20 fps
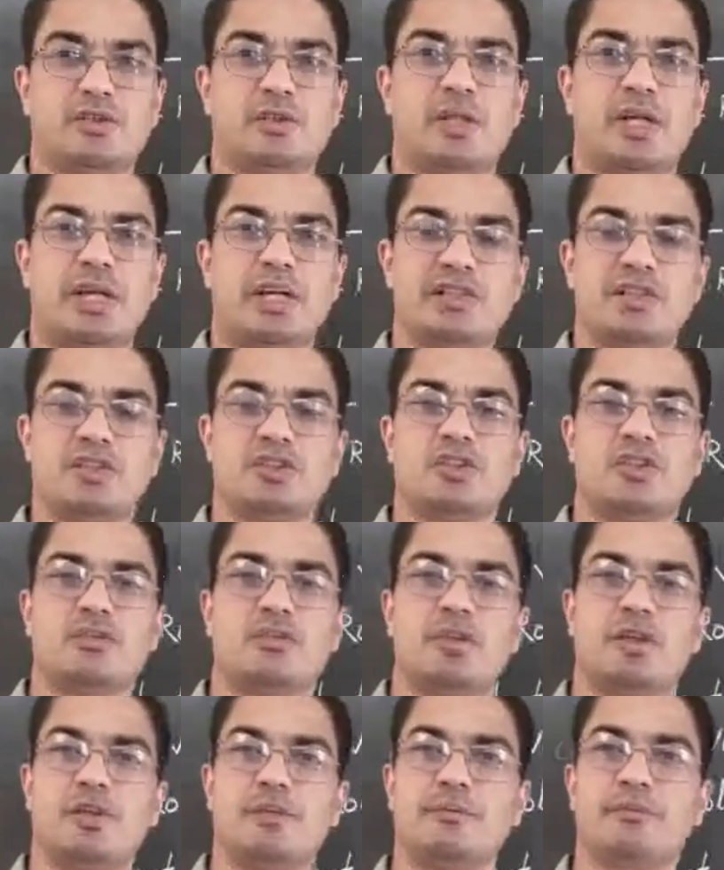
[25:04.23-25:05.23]
to the Rajya
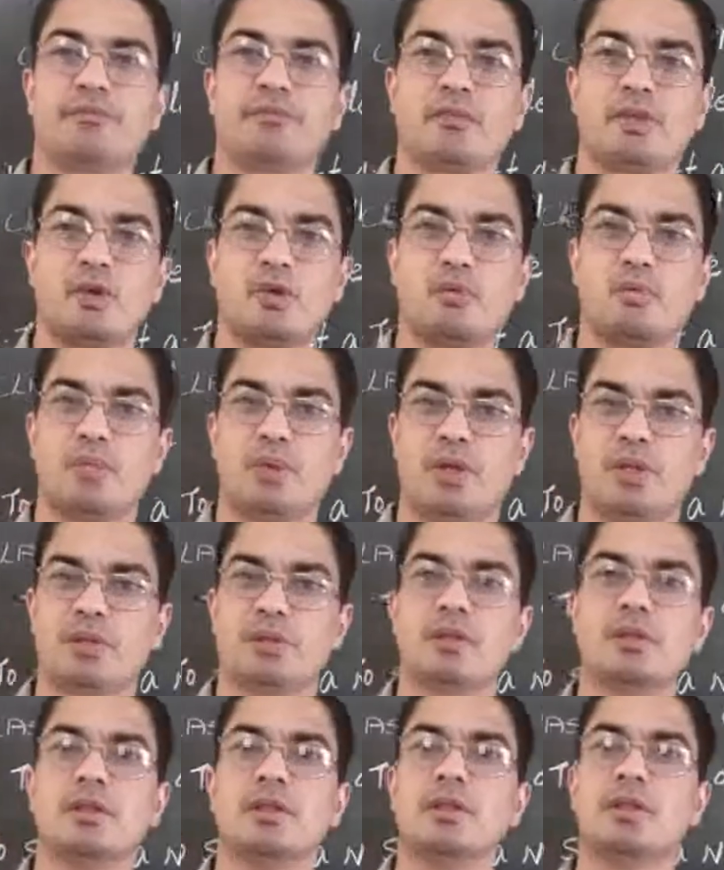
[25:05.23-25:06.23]
Sabha,
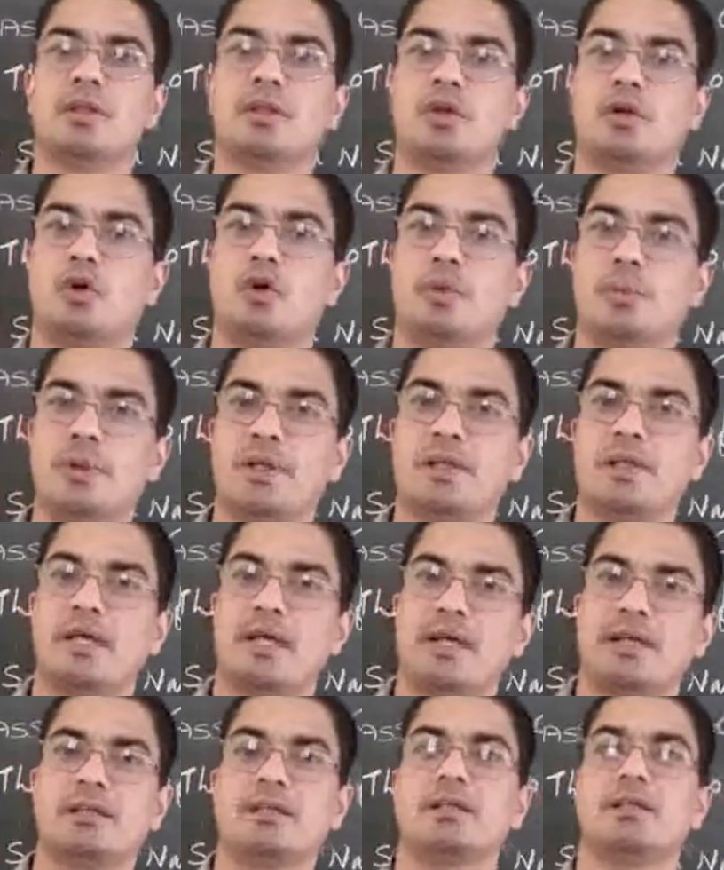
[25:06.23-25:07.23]
but hoping
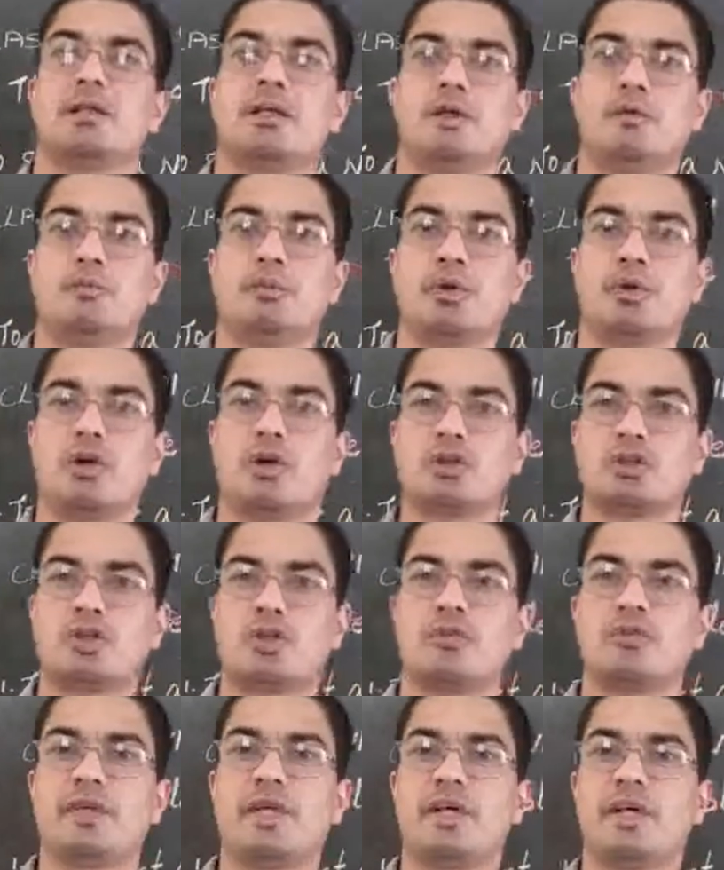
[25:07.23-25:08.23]
that because
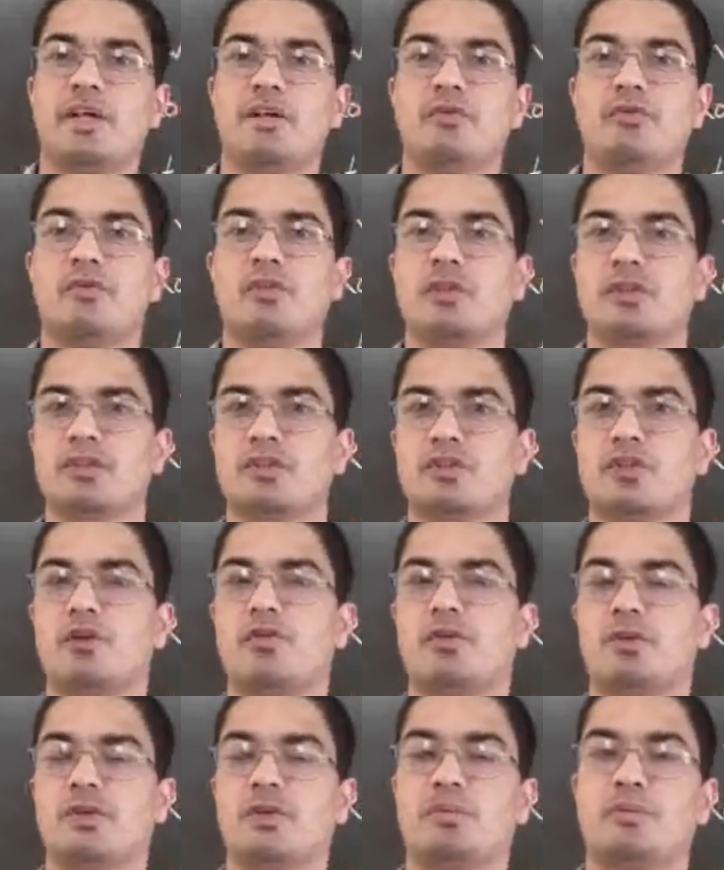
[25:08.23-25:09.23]
of their influence
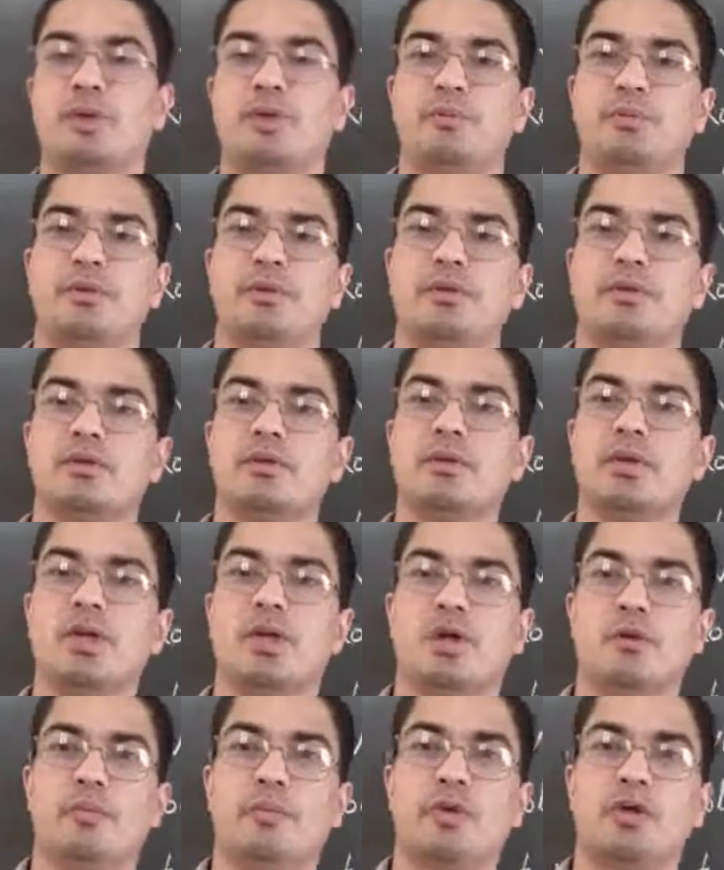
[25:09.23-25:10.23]
over the
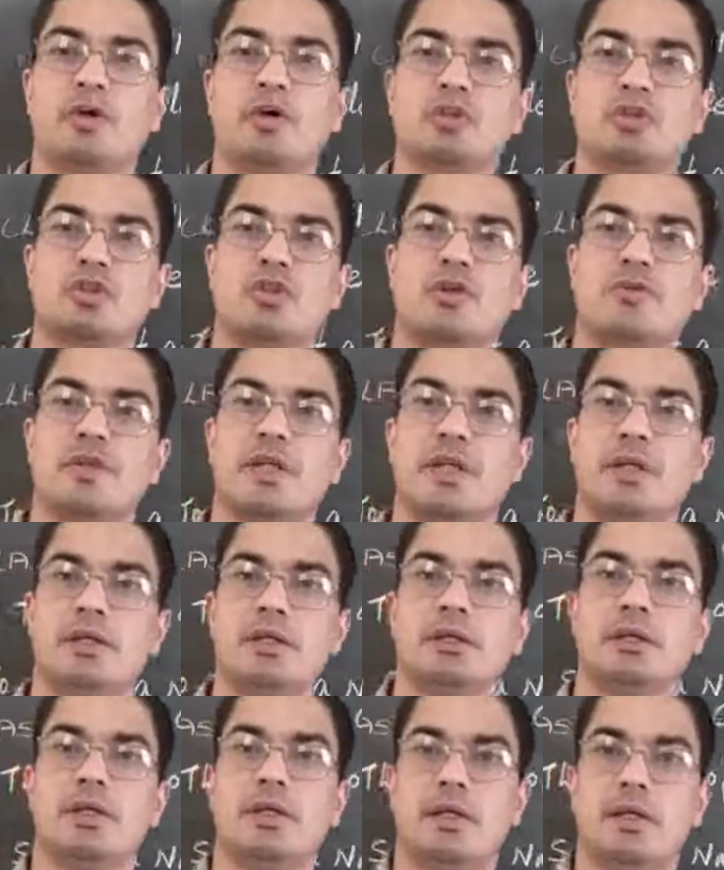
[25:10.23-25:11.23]
people, because of
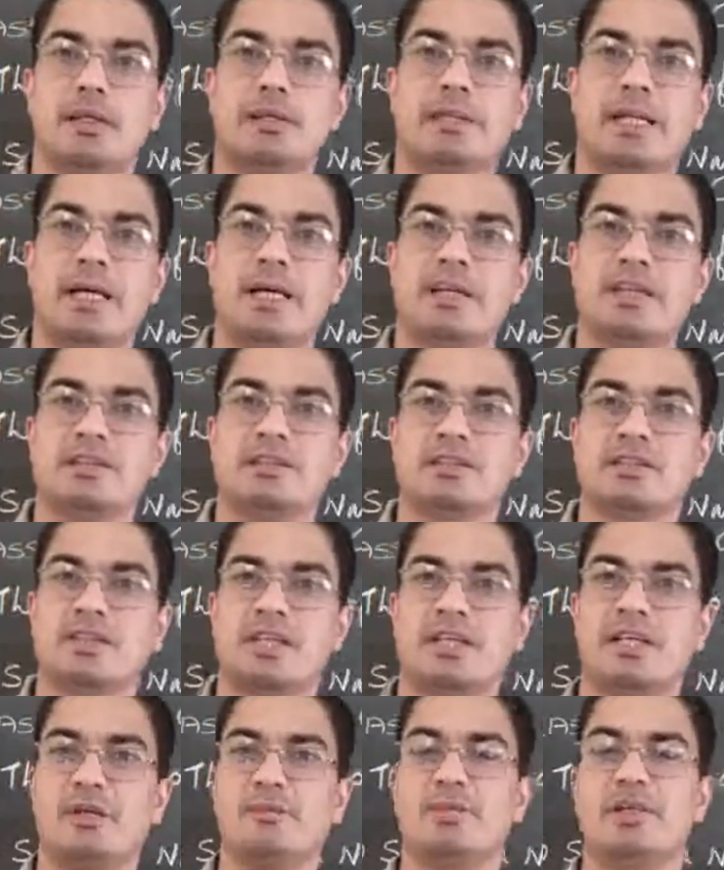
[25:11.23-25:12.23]
their
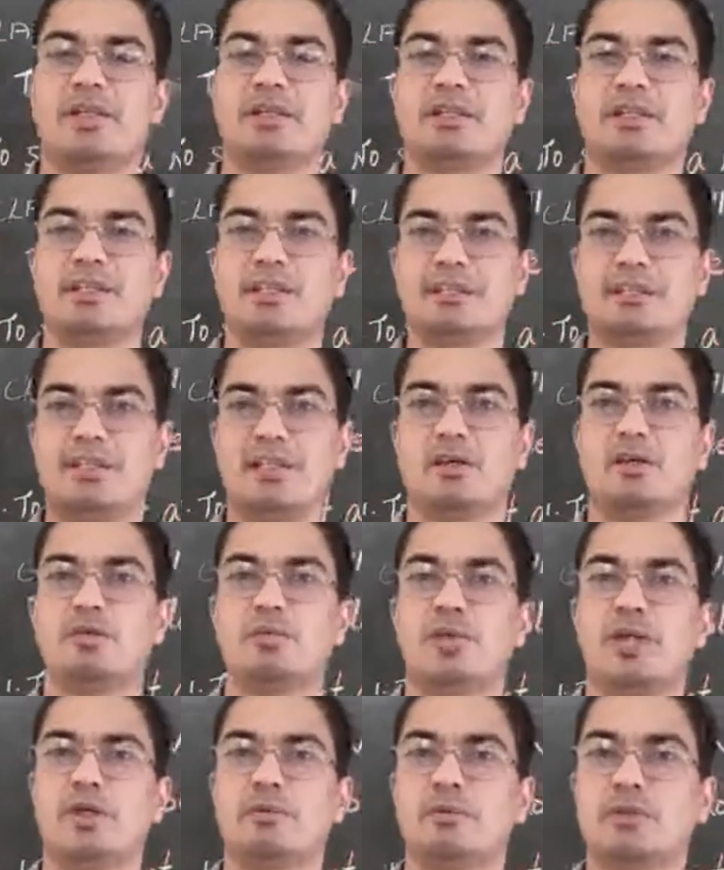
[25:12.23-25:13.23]
talents and abilities, they
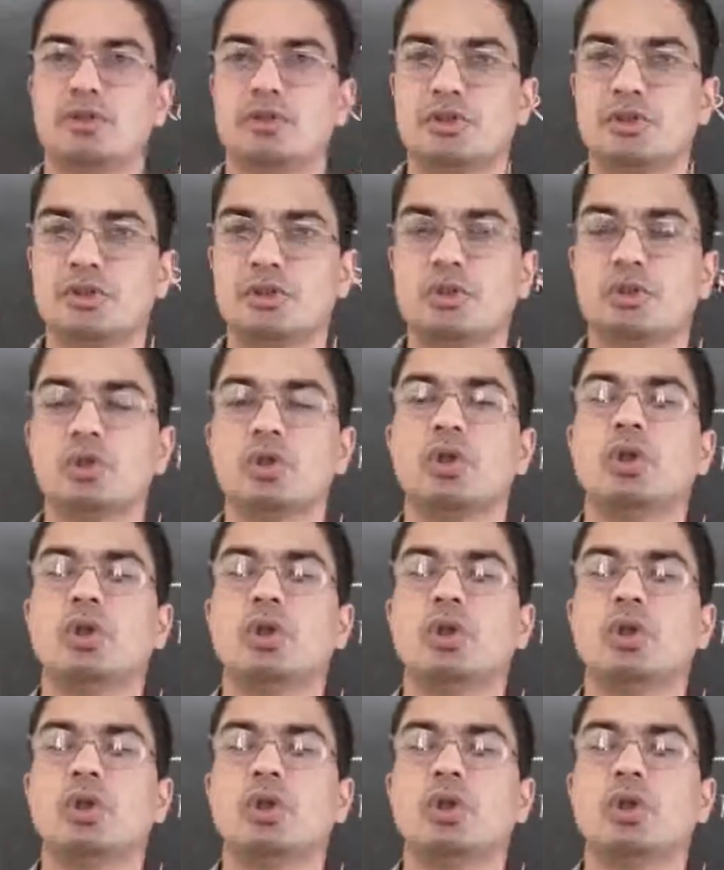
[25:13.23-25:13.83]
will be able to